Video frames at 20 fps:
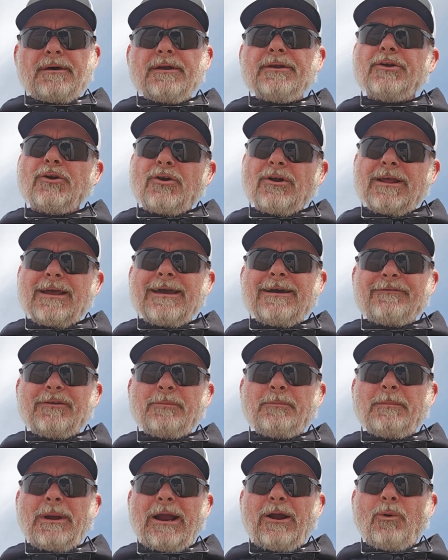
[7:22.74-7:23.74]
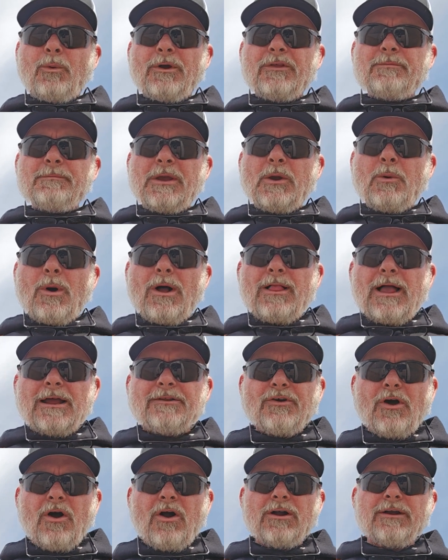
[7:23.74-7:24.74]
you're going to have to bear with me while I
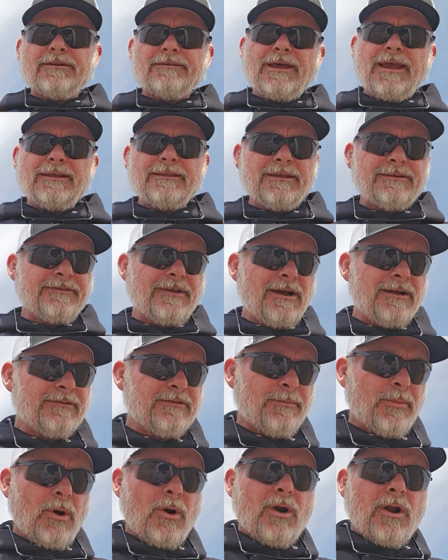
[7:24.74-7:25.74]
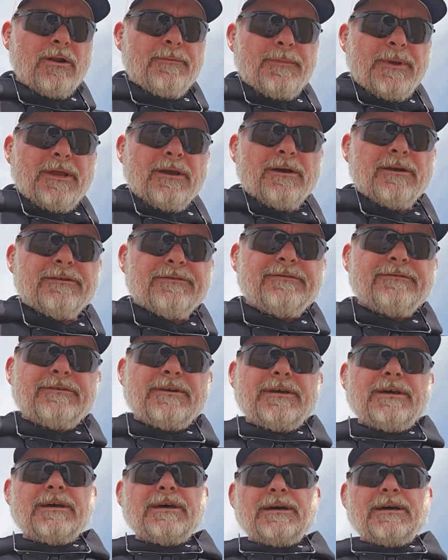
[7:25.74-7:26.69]
talk and take these guns apart, because